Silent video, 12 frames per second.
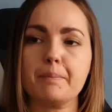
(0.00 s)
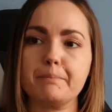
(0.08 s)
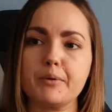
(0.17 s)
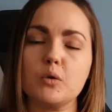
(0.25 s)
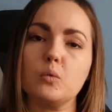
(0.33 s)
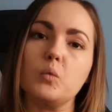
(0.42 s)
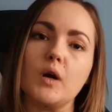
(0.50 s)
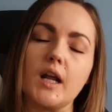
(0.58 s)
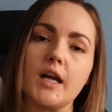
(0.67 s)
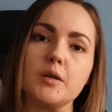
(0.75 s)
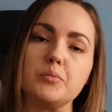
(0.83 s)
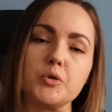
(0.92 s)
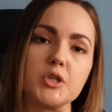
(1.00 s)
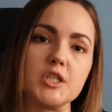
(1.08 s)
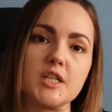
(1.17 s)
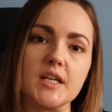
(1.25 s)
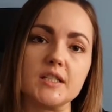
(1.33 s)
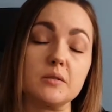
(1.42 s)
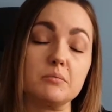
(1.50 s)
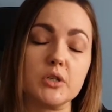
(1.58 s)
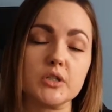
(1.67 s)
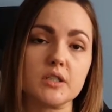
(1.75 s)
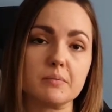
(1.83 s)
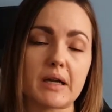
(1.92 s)
But what I appreciated
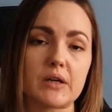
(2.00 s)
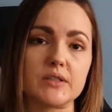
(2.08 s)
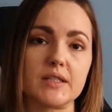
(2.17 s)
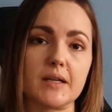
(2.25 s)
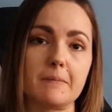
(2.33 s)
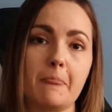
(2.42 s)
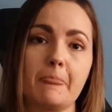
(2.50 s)
most about it